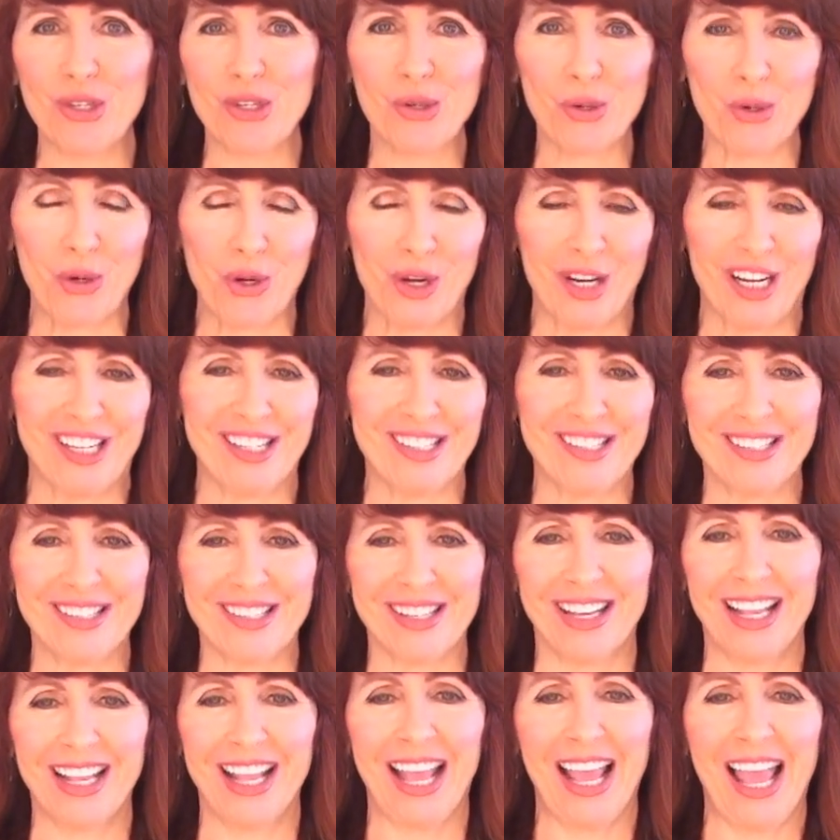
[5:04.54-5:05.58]
in
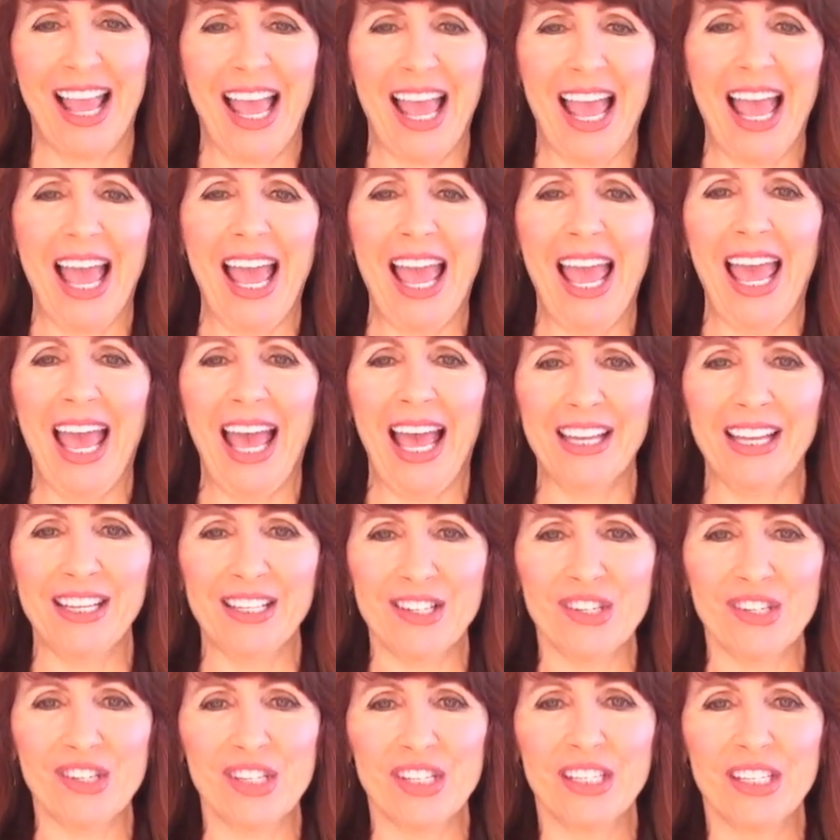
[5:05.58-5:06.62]
Taurus,
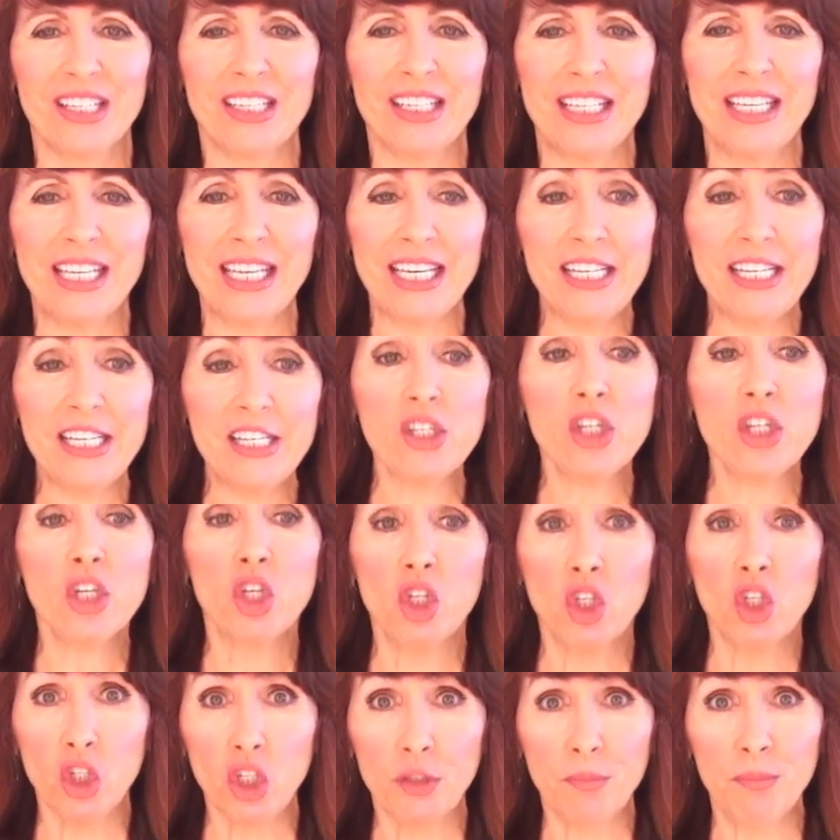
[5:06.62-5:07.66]
and it is a
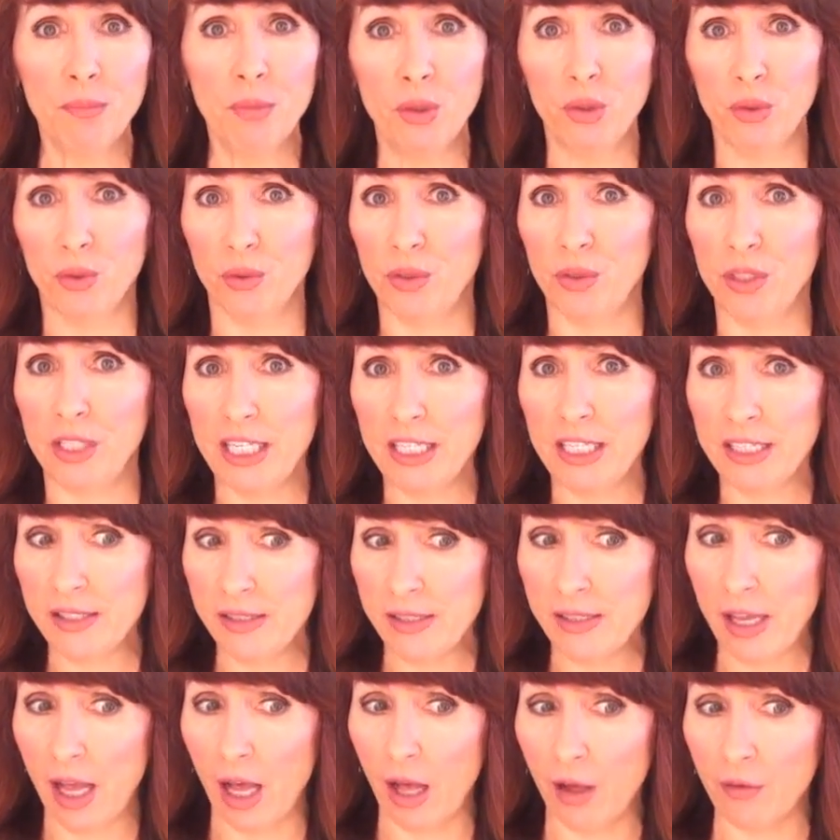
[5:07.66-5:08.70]
good moon
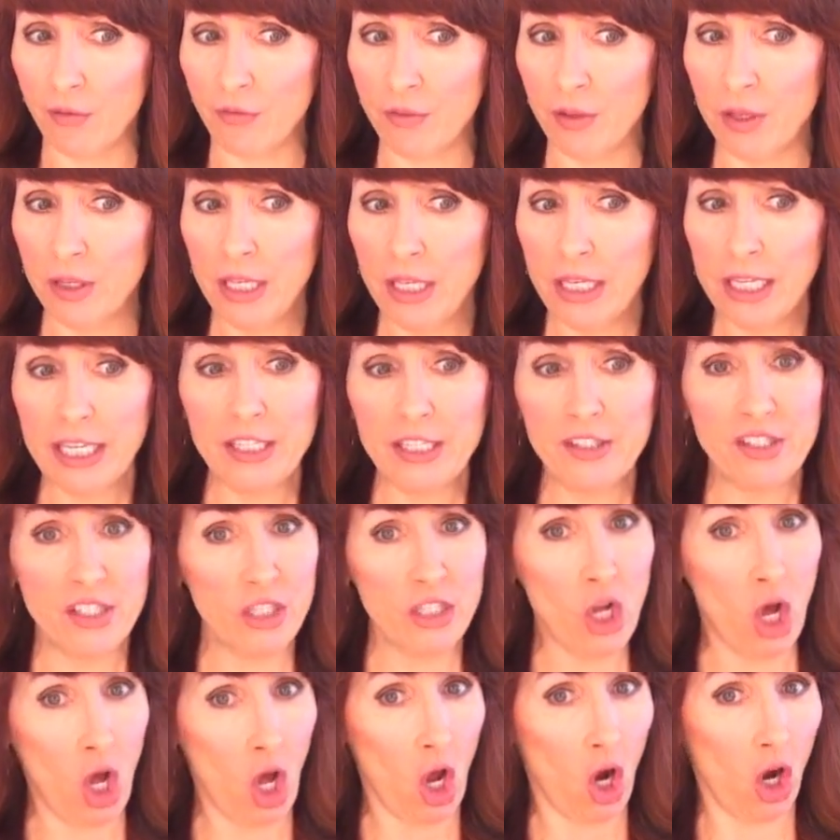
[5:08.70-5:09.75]
itself. It's
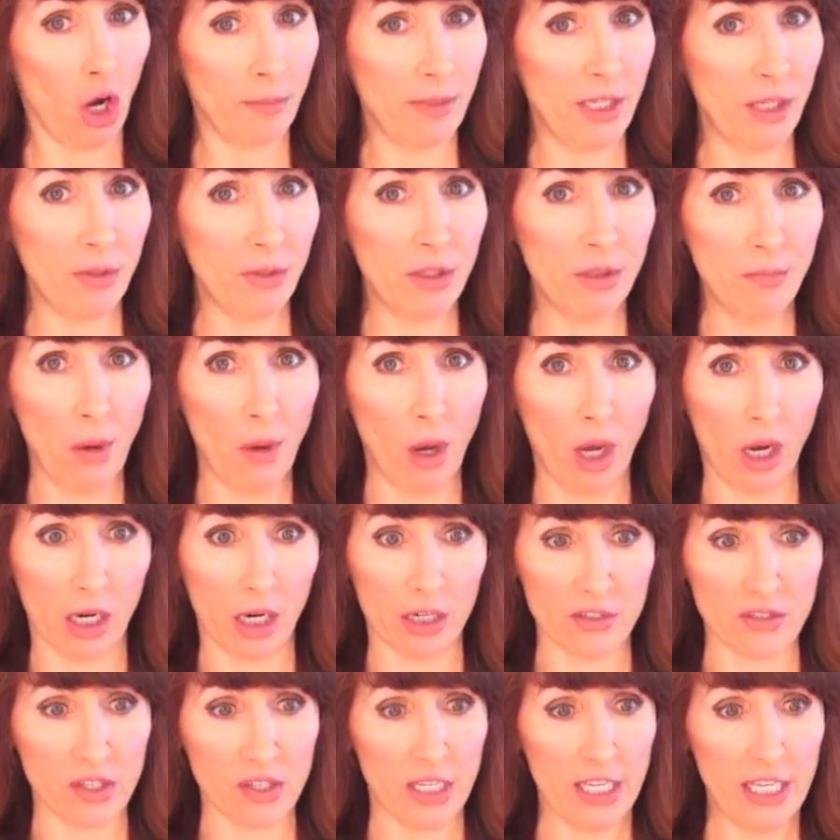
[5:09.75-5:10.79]
in harmony with
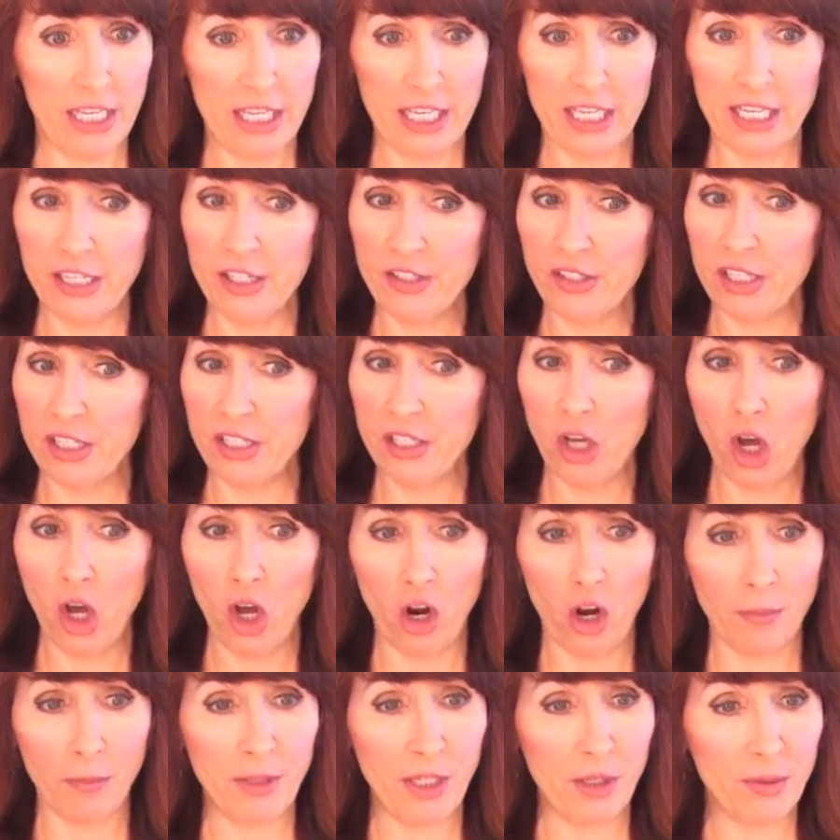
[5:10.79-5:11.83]
Mars. It's in
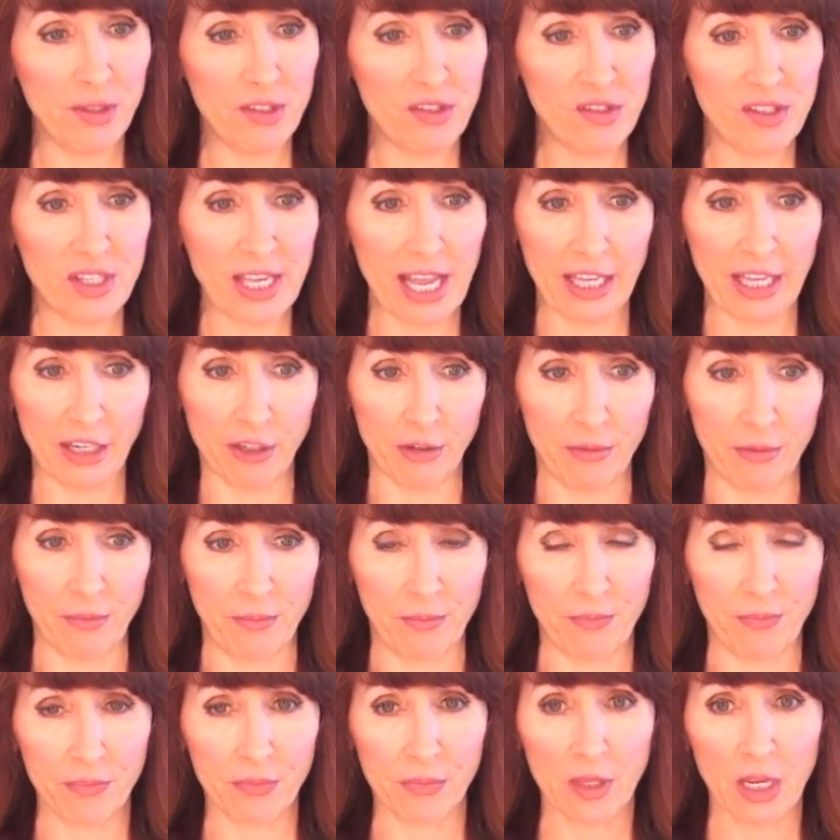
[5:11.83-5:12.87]
harmony with Saturn.